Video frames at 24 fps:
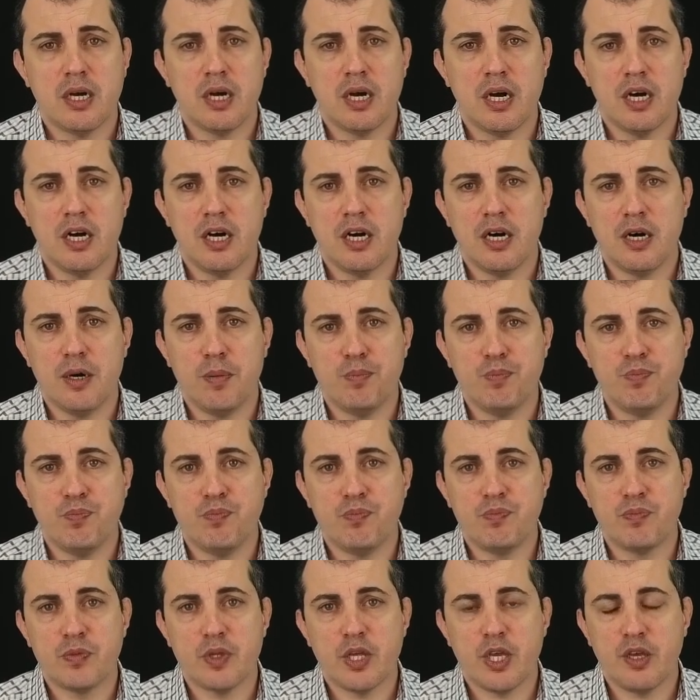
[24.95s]

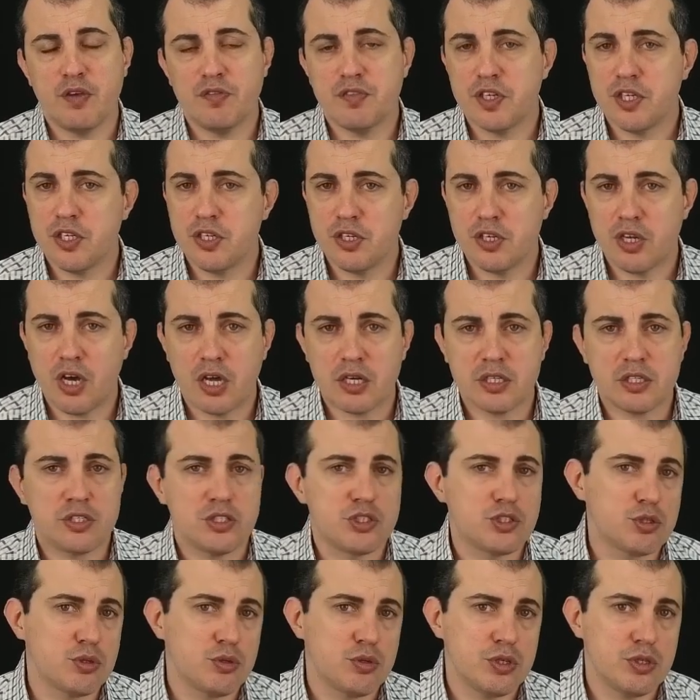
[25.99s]
um, even in
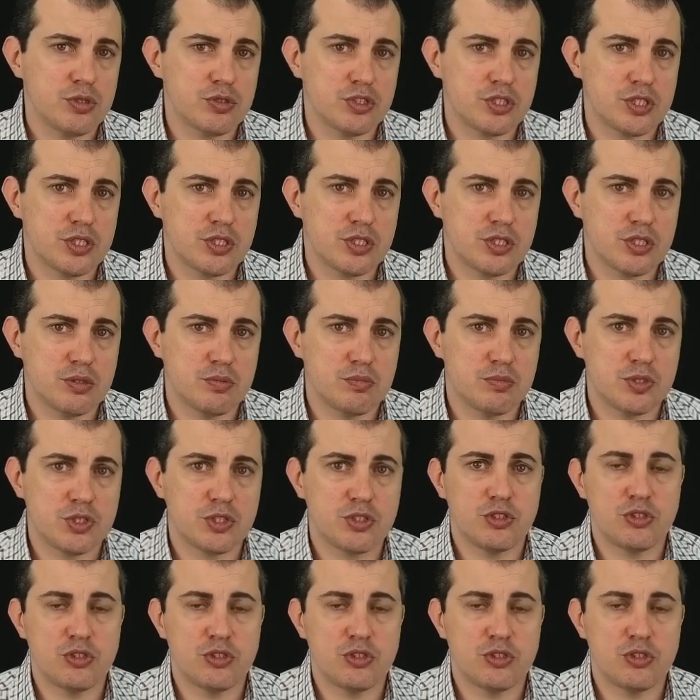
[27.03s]
non-custodial systems,